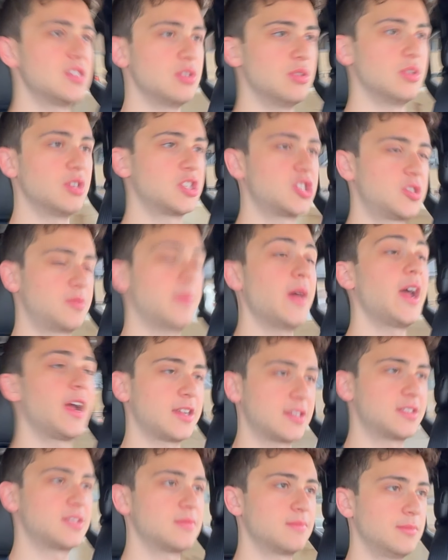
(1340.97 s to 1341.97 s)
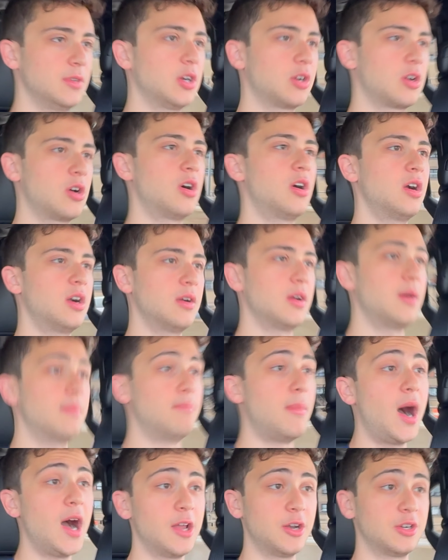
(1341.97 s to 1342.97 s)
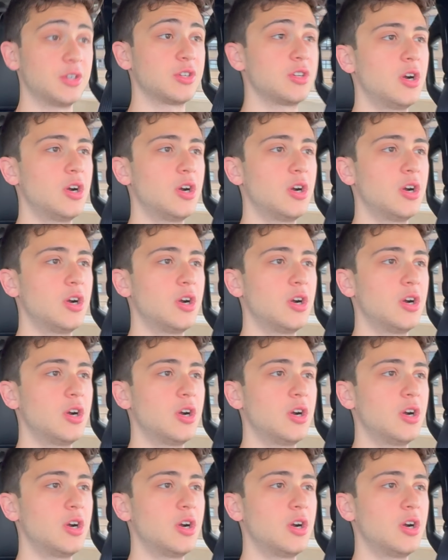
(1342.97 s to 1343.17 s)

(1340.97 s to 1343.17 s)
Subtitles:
you'd expect a modern